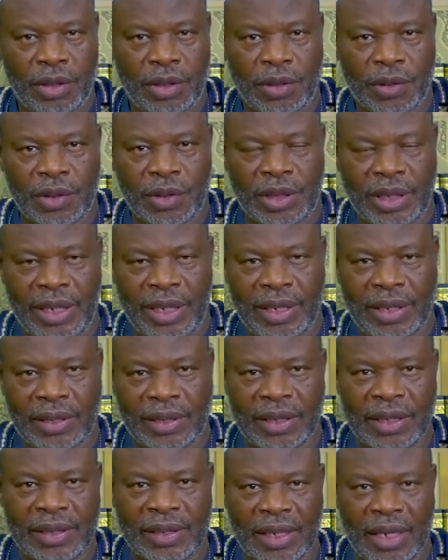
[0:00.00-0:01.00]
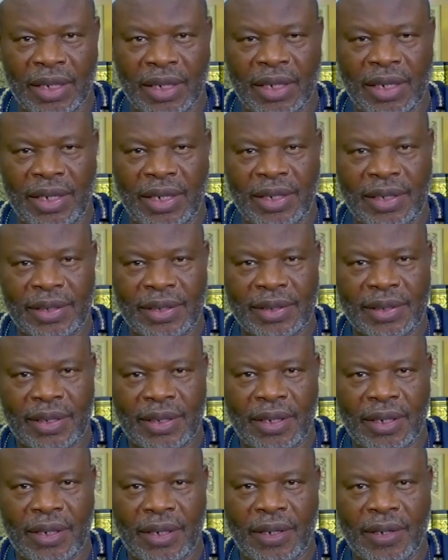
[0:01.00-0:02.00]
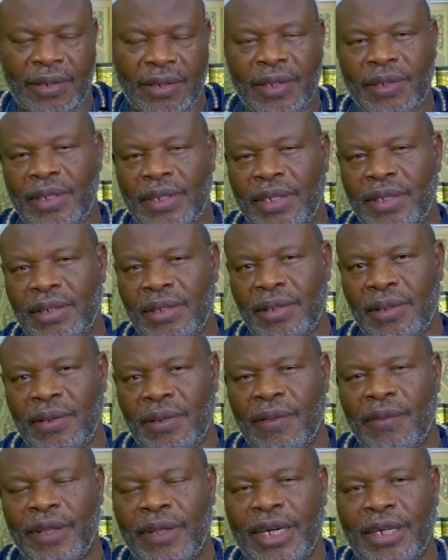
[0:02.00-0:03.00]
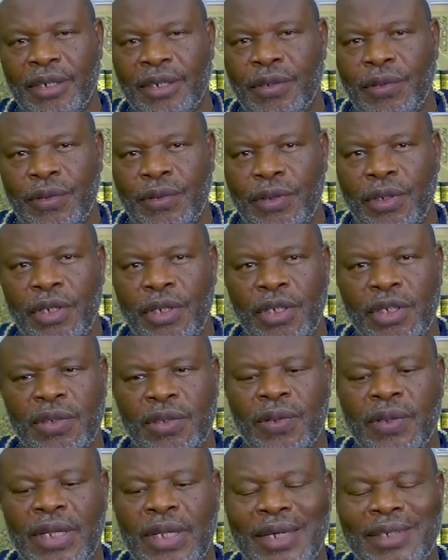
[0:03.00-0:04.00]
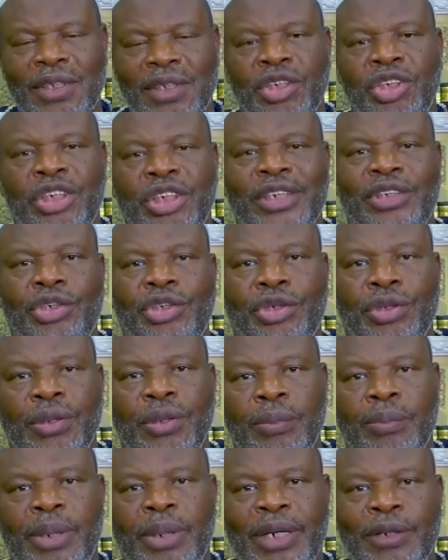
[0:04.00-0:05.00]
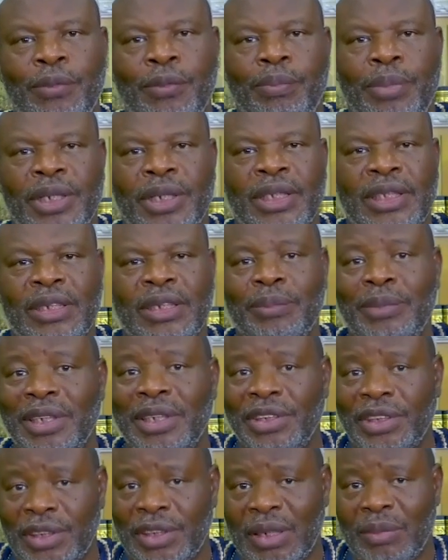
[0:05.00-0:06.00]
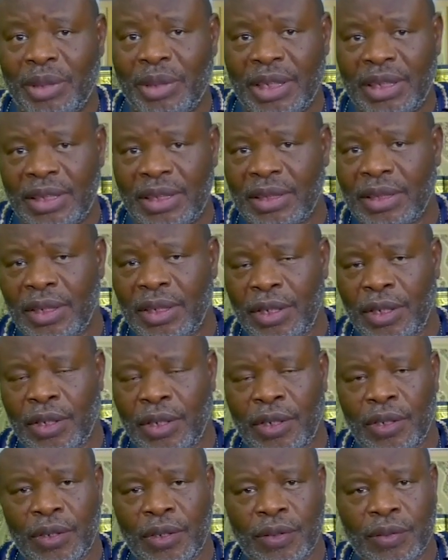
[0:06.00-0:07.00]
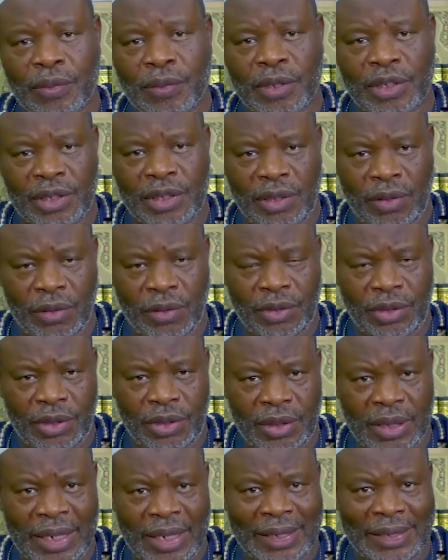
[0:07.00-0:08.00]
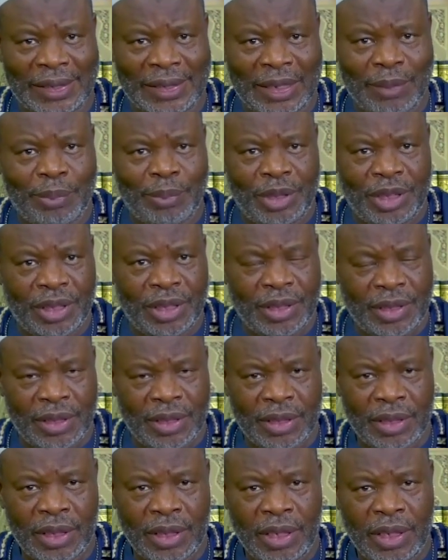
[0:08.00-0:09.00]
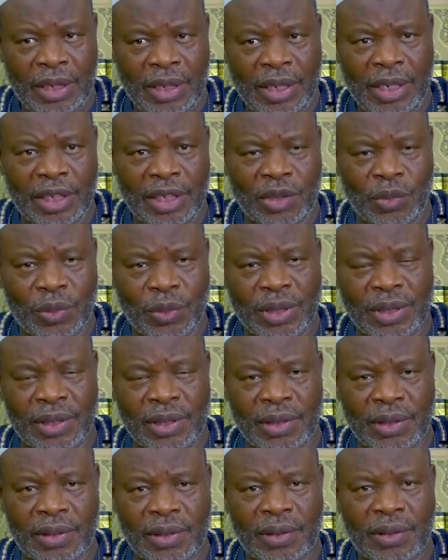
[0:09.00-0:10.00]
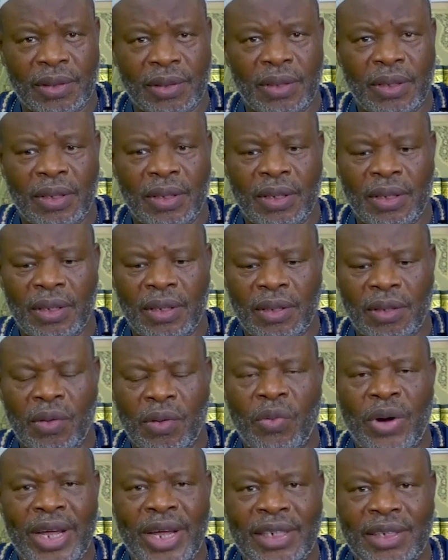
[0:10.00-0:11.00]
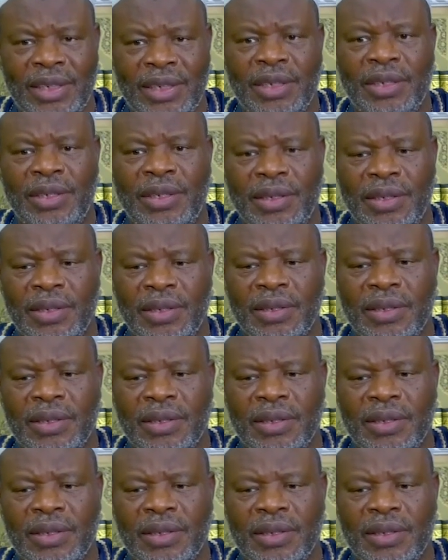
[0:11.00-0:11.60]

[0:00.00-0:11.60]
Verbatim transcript: to take as allies other than their own. So that suggestion by the ibn Samit was not accepted. It was rated